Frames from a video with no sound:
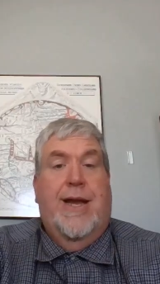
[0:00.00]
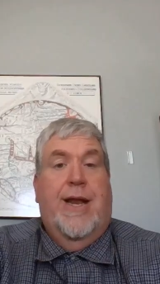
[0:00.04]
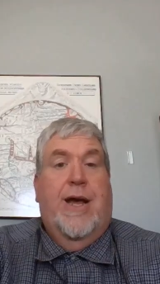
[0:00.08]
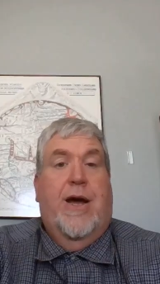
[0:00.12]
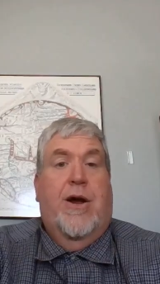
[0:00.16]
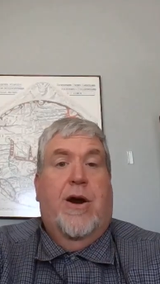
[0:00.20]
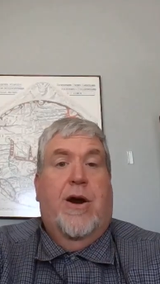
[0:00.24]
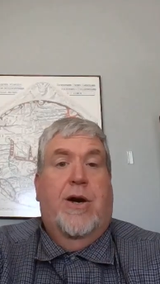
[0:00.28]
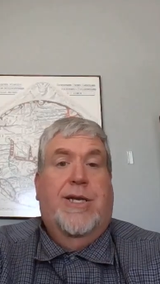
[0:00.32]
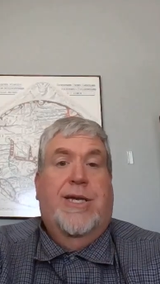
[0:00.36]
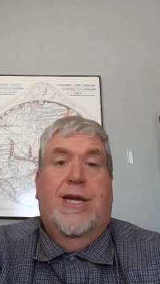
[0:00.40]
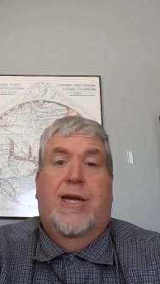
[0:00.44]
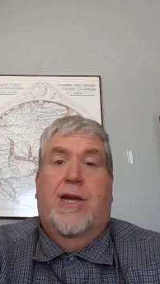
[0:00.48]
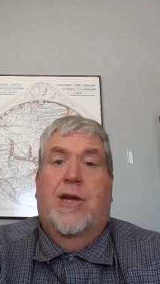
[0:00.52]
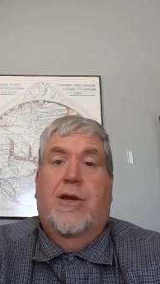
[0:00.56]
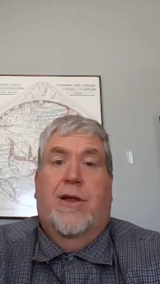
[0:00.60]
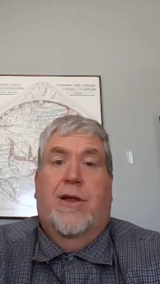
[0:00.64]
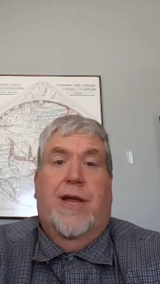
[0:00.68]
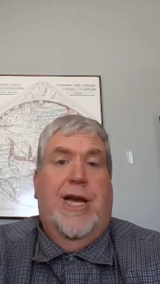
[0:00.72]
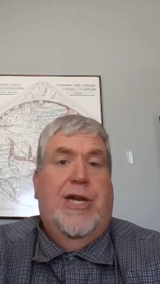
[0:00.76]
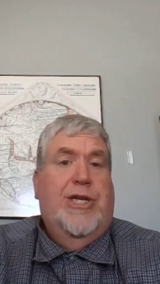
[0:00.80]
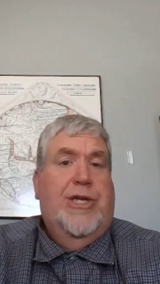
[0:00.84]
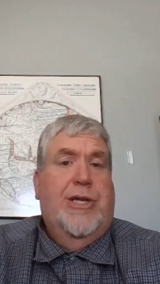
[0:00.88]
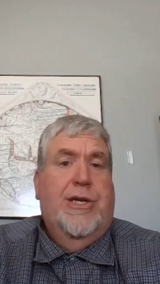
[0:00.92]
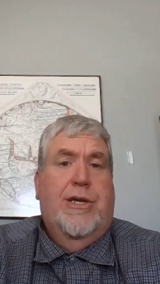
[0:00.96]
an
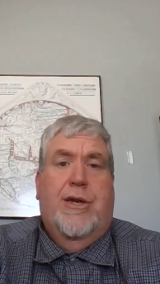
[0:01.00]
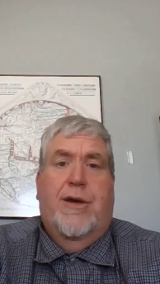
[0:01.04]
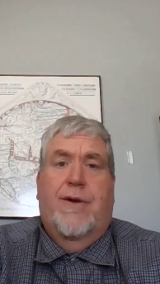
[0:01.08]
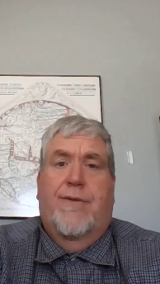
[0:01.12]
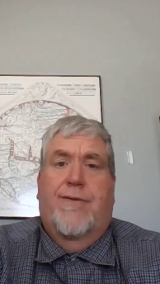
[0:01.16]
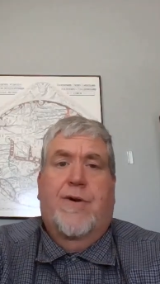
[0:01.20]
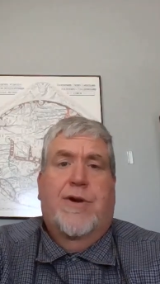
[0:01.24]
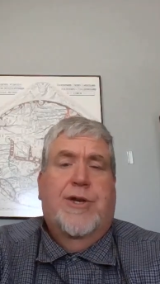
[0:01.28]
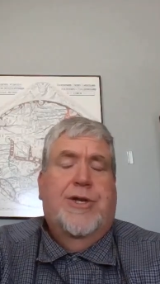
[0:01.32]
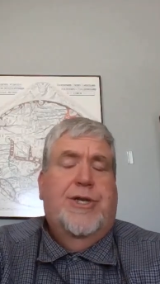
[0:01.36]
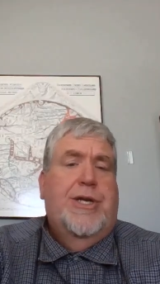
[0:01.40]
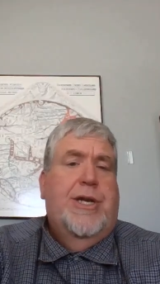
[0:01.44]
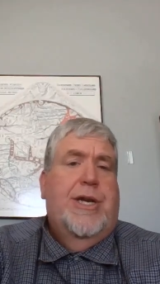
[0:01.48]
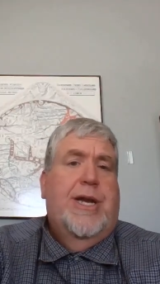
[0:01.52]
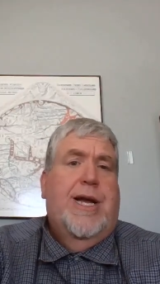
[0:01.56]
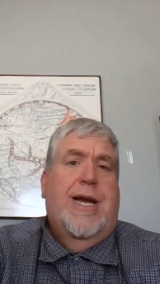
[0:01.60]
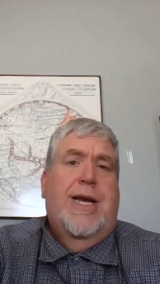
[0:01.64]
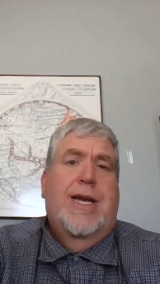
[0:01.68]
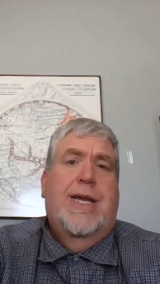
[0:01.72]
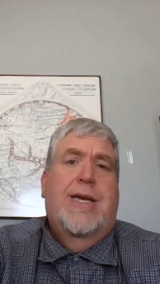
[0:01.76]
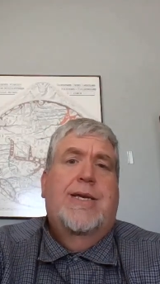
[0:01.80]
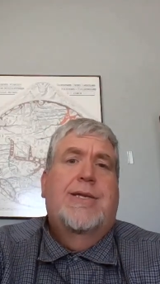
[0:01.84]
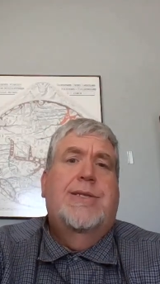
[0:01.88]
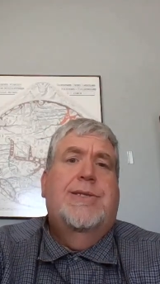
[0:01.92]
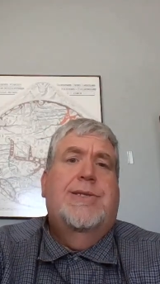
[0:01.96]
articulation of Christian
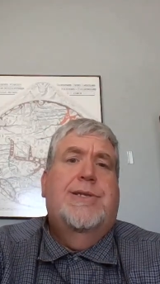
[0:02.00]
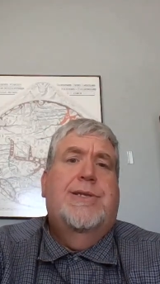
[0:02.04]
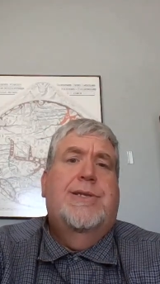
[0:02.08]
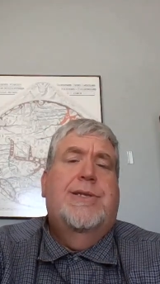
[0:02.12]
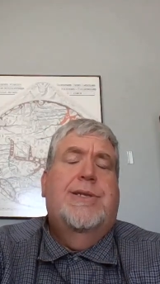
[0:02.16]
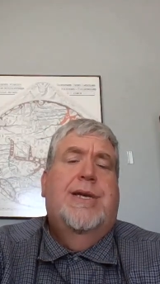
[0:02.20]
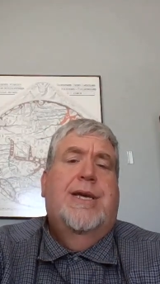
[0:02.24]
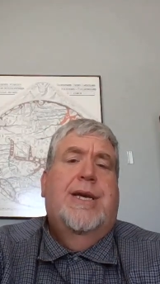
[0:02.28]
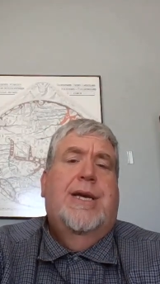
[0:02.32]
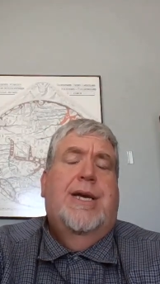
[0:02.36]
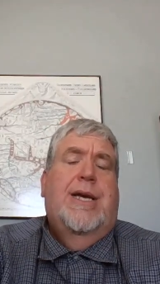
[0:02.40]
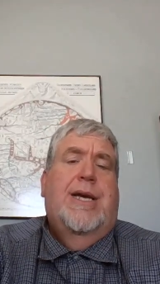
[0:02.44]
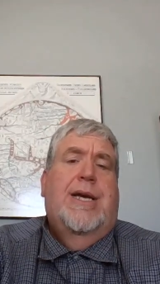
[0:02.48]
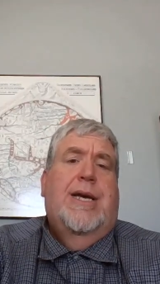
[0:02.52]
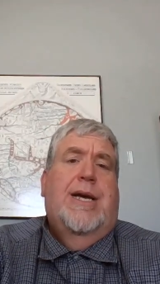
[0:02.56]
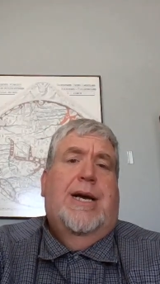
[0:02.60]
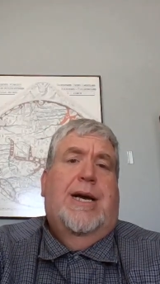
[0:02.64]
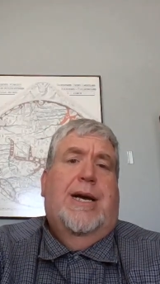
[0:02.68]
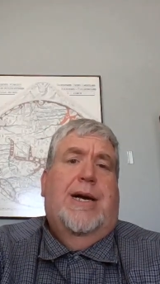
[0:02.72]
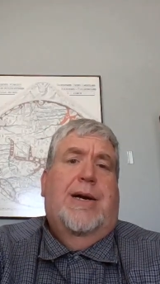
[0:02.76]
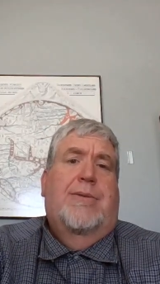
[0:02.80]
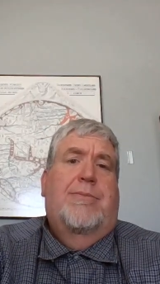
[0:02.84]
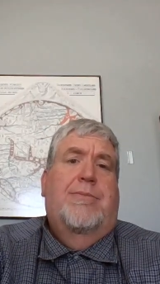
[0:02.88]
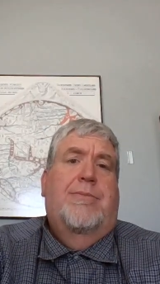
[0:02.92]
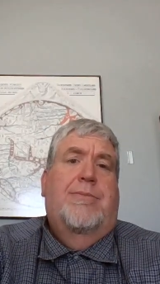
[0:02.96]
ideas,
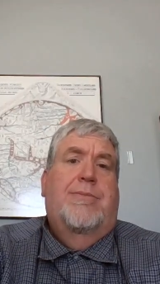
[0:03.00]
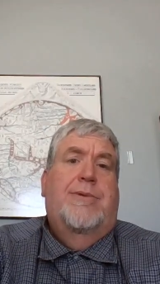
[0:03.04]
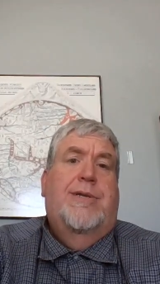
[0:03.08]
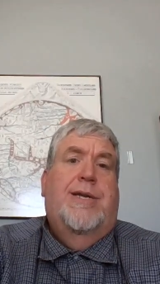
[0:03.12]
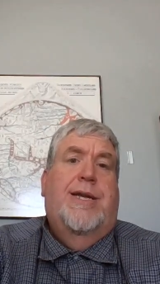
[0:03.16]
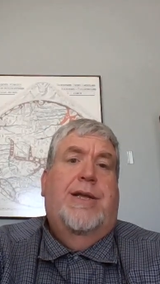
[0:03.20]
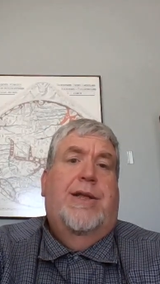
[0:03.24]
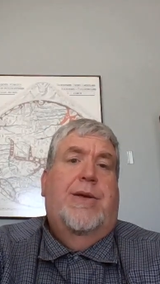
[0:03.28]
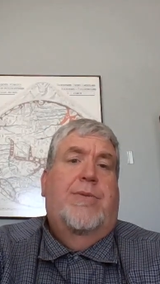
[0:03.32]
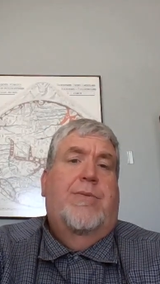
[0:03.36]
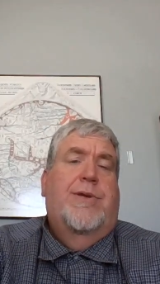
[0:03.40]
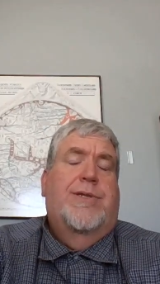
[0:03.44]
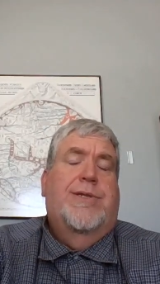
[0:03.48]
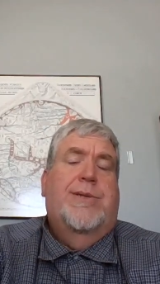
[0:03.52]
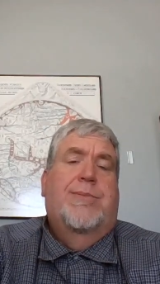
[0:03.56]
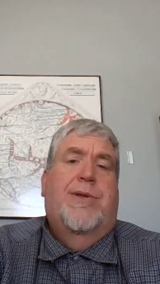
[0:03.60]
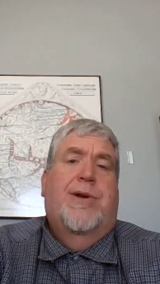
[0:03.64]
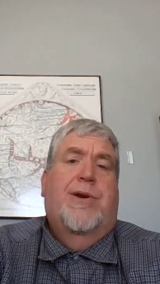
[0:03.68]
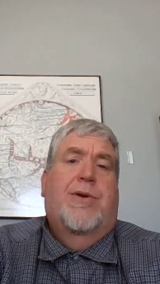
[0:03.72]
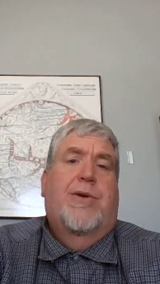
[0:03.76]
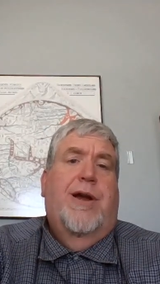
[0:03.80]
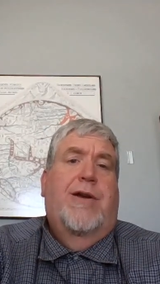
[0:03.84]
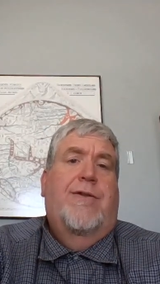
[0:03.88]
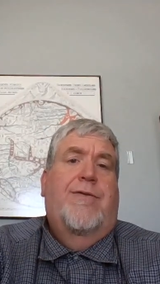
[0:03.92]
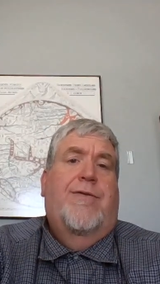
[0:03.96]
dealing with some
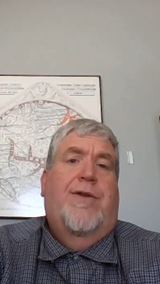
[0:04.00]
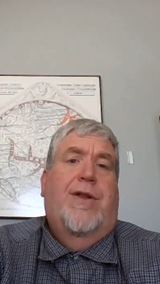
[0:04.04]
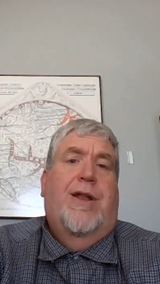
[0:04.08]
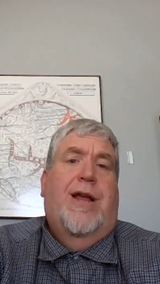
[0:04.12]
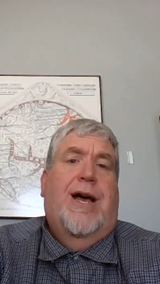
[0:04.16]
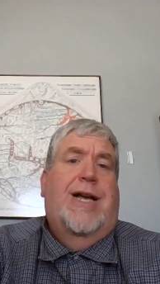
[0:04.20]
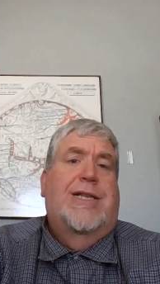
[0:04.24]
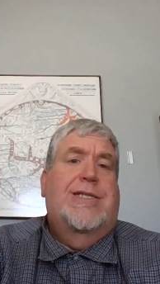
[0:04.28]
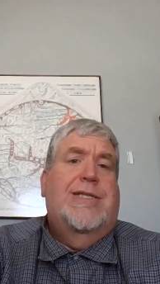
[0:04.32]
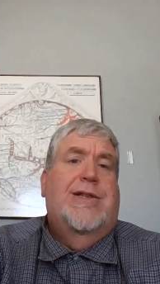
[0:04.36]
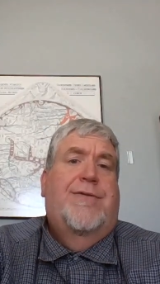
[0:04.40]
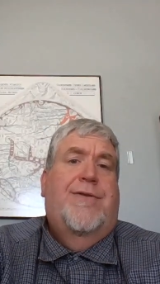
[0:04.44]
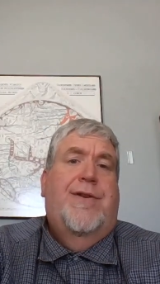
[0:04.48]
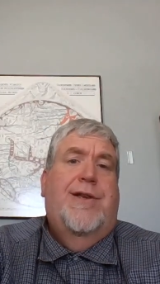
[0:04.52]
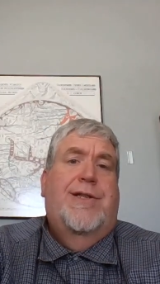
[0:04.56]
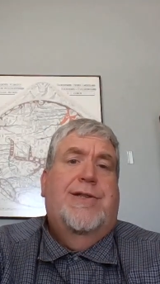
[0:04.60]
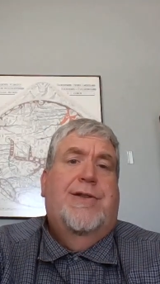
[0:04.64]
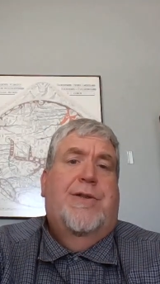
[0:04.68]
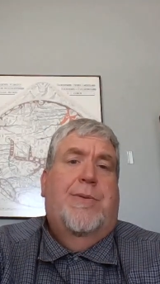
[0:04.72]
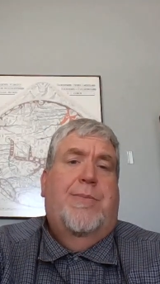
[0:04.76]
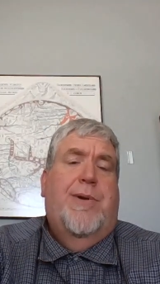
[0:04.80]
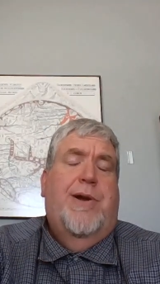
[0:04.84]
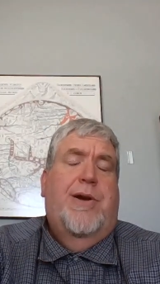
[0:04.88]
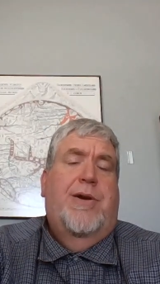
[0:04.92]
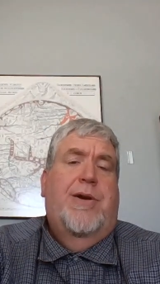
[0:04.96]
of the great
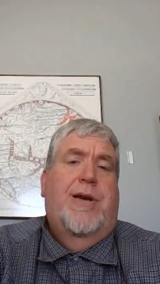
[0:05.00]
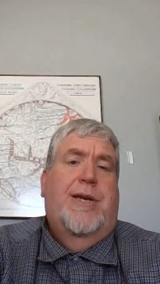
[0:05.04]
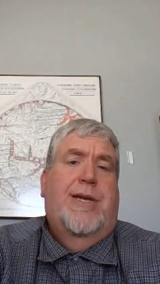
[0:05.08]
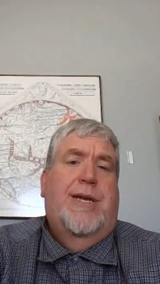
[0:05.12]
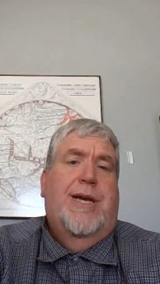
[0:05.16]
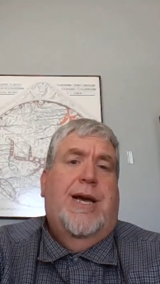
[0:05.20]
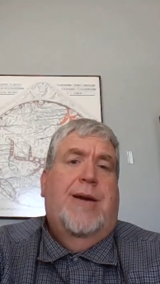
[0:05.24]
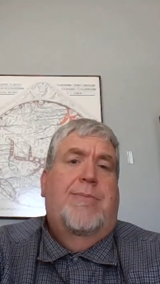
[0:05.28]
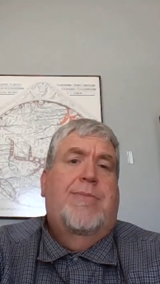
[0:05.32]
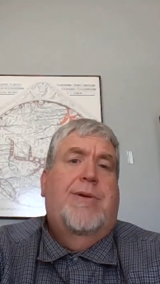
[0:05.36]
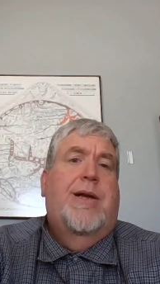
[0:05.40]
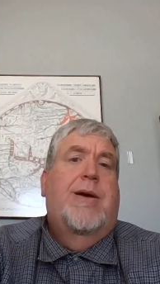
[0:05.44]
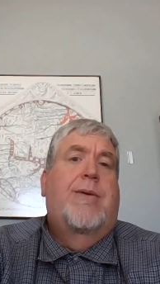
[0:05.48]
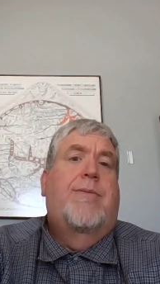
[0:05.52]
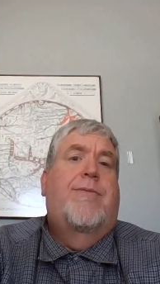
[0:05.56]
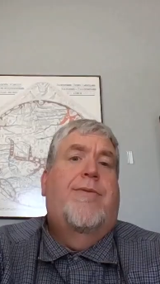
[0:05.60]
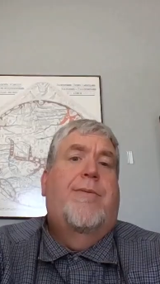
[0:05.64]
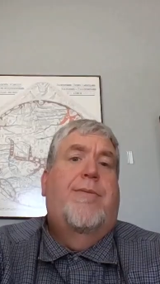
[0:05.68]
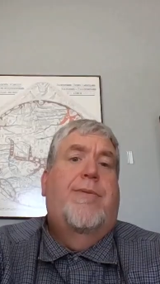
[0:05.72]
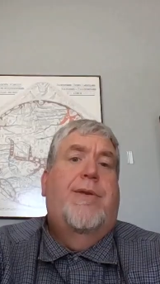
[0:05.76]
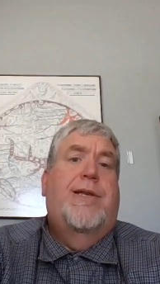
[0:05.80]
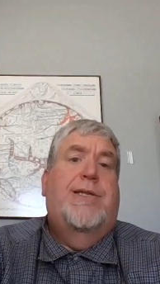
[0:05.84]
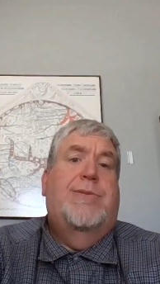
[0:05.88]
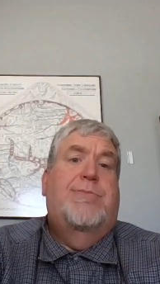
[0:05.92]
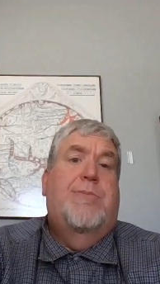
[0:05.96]
philosophies of the period of time come
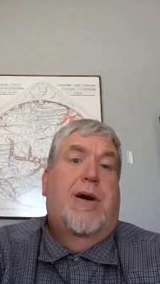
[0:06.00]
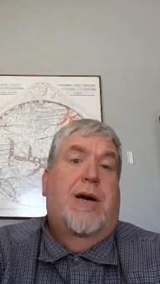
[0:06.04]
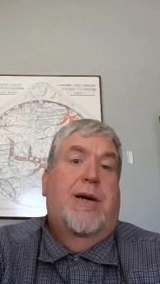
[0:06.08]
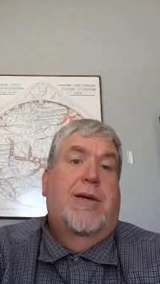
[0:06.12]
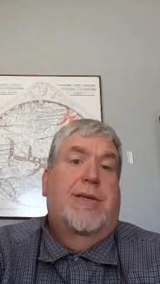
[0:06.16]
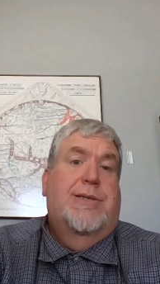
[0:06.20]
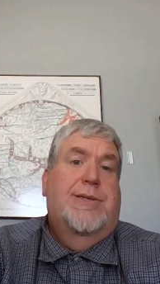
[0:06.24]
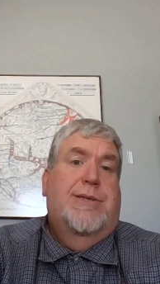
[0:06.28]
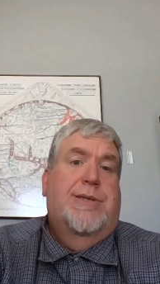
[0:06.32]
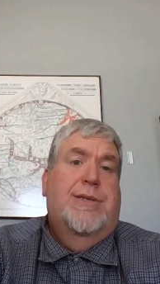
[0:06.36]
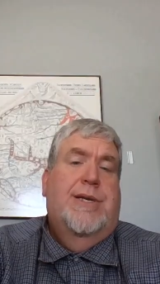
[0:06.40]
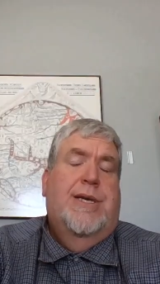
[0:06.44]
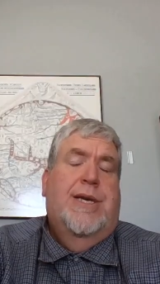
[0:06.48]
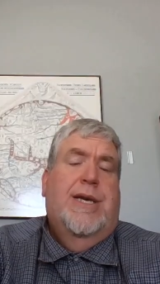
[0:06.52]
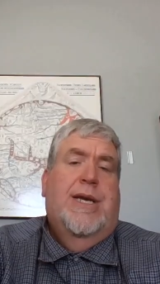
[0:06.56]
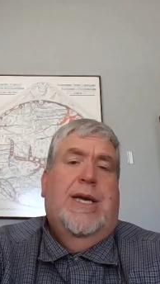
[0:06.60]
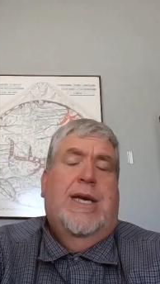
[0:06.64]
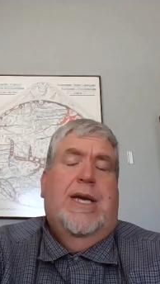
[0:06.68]
from these monks.